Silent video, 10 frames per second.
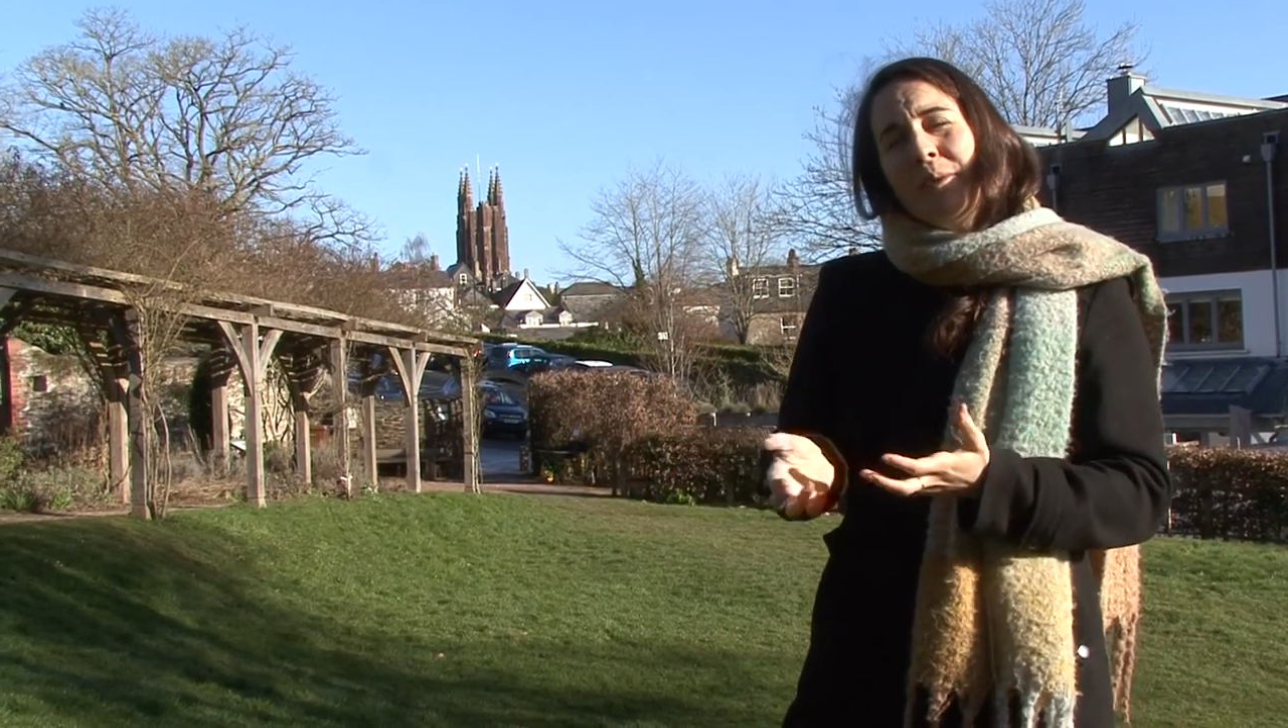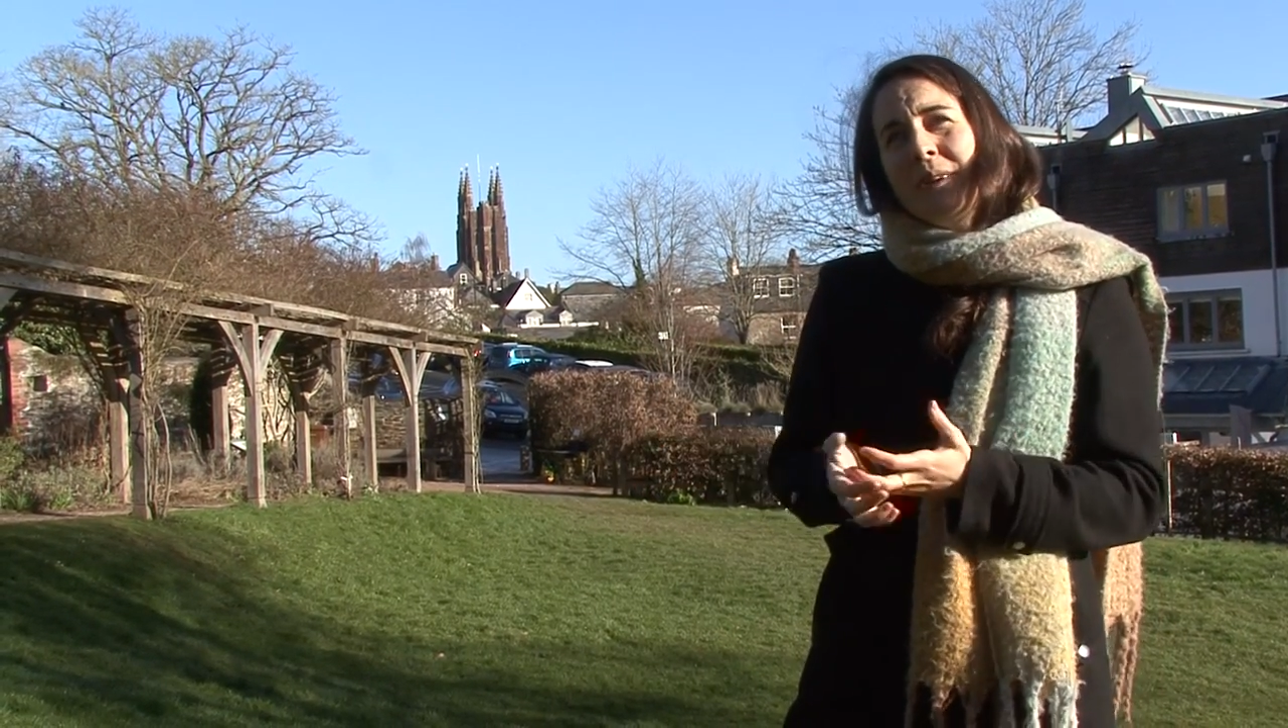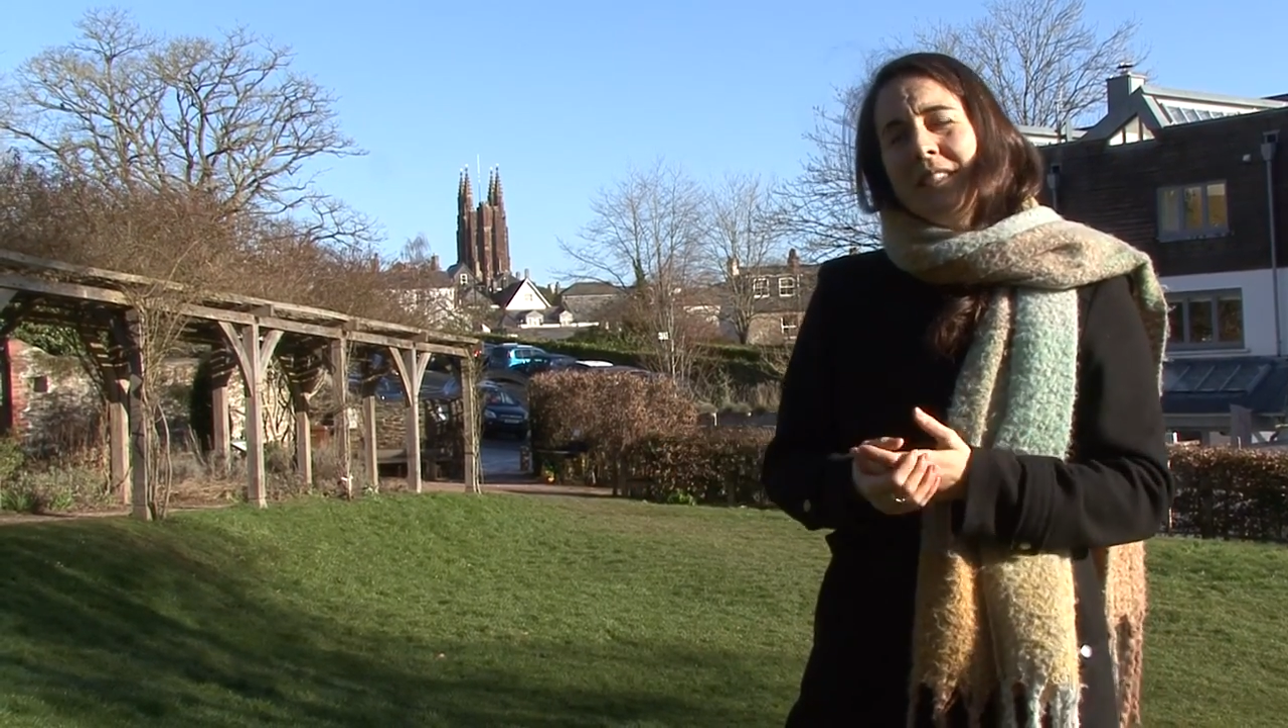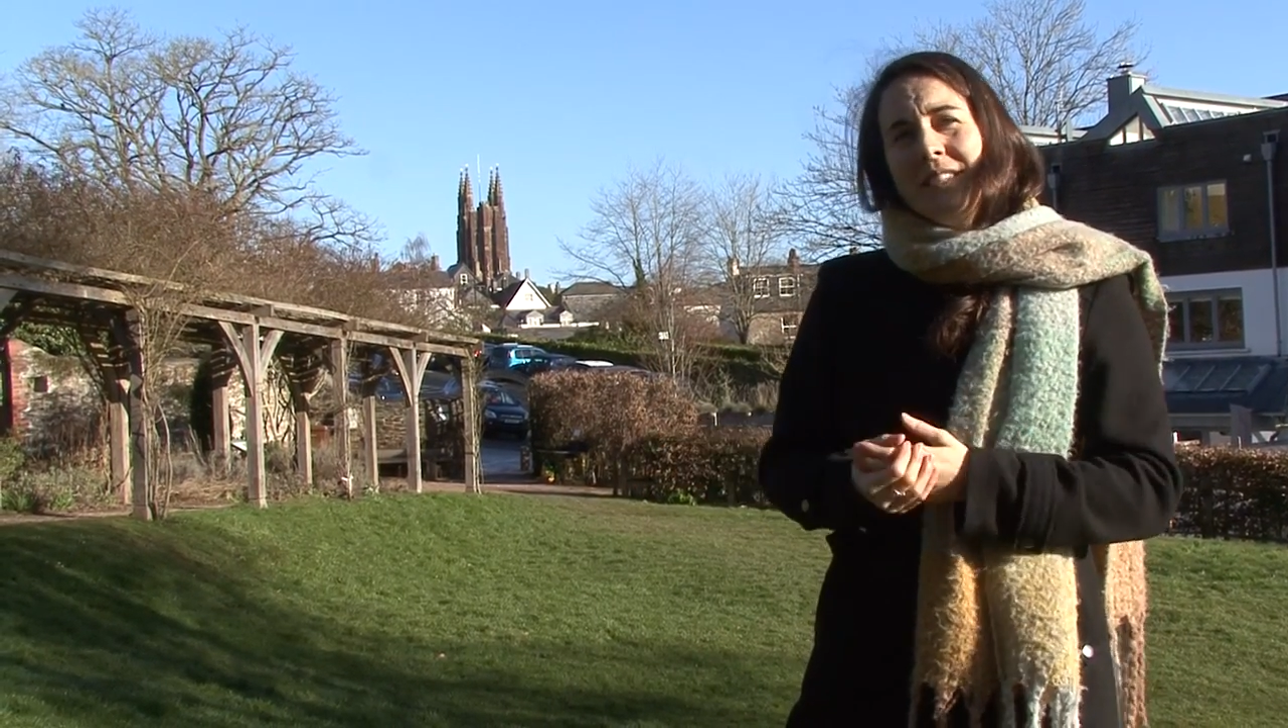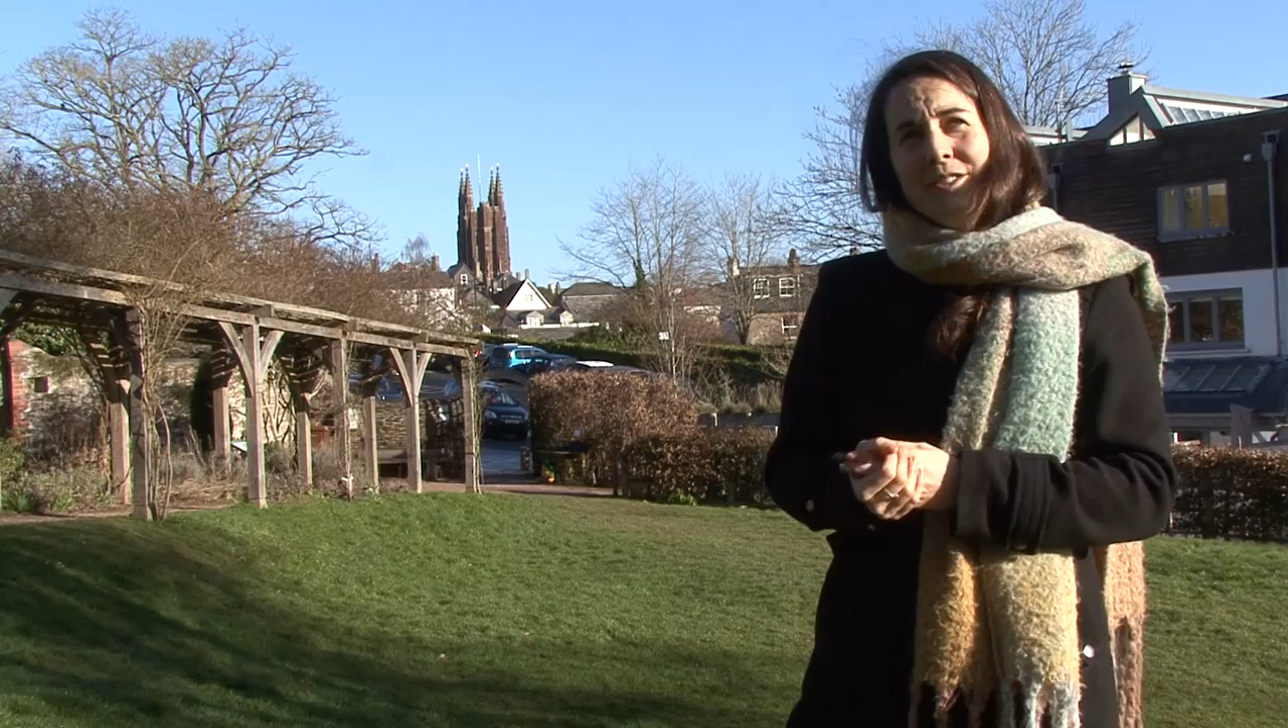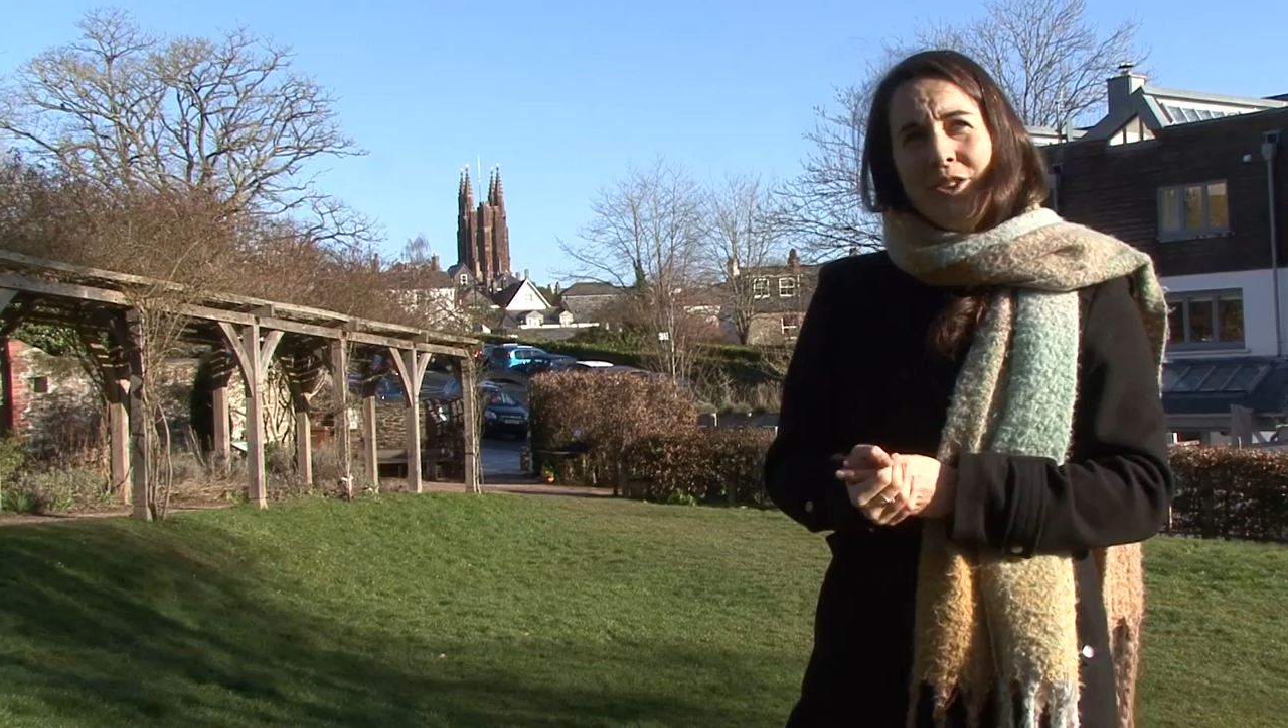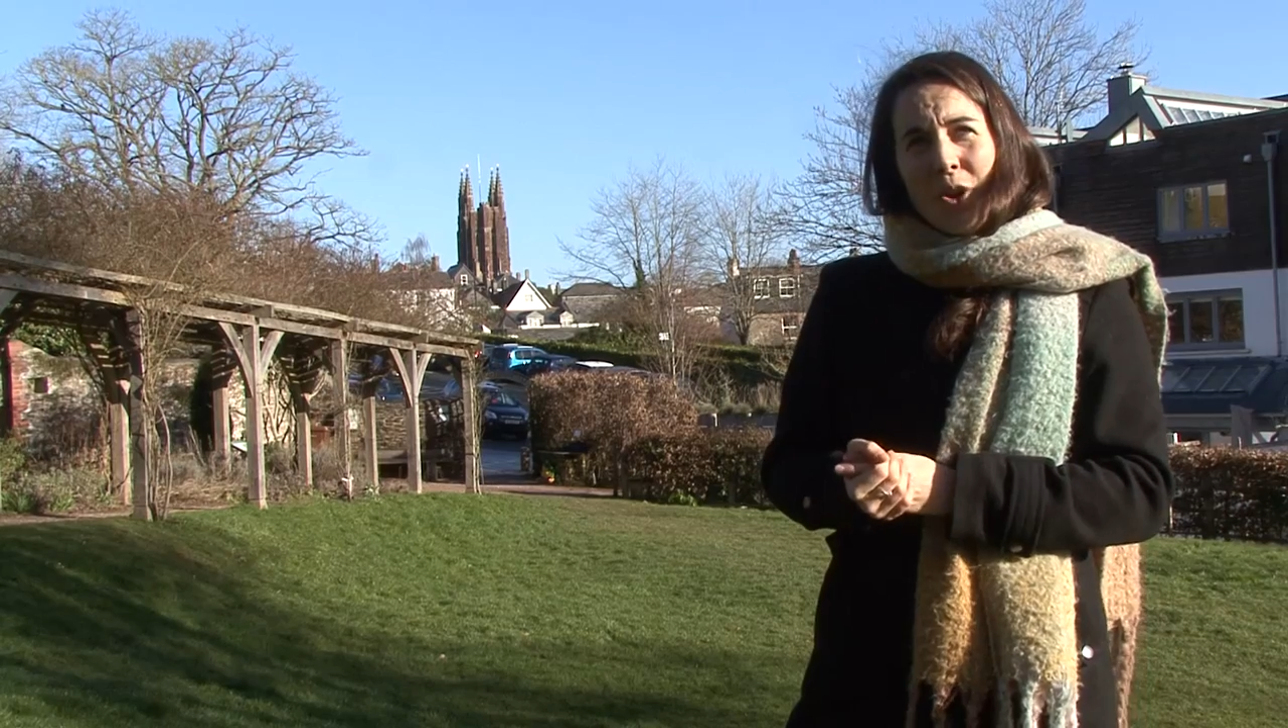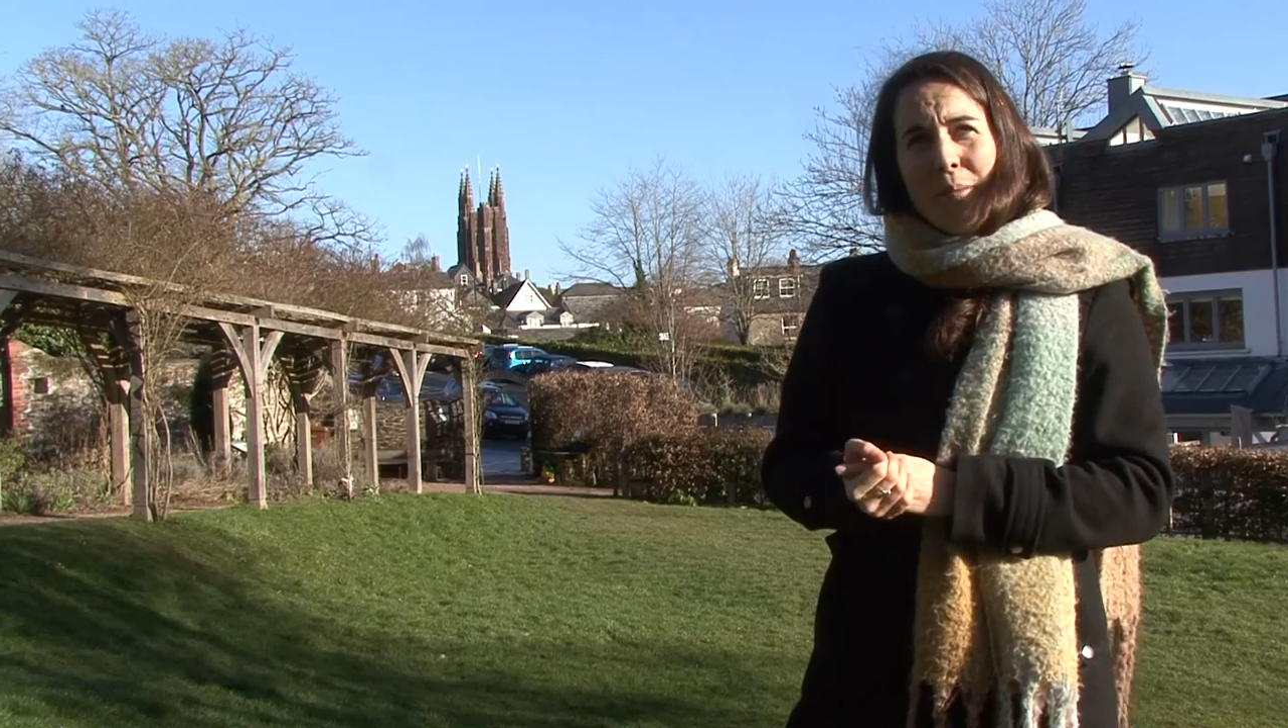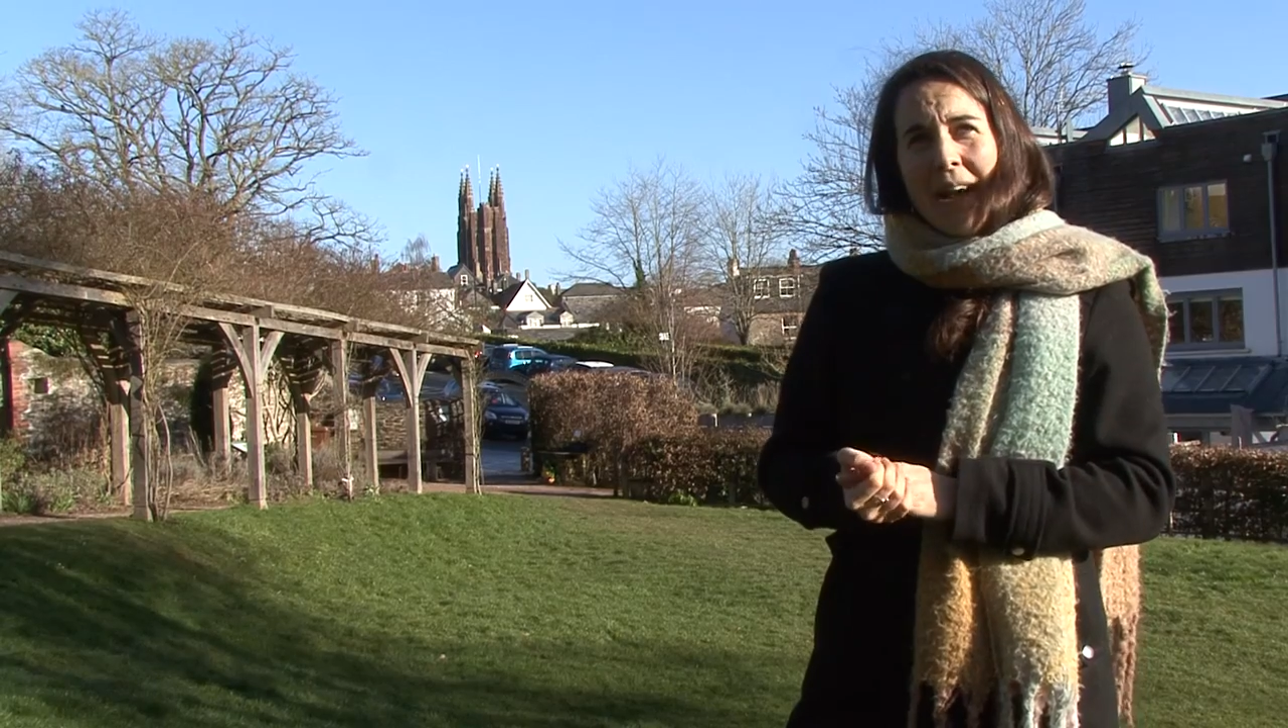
which is no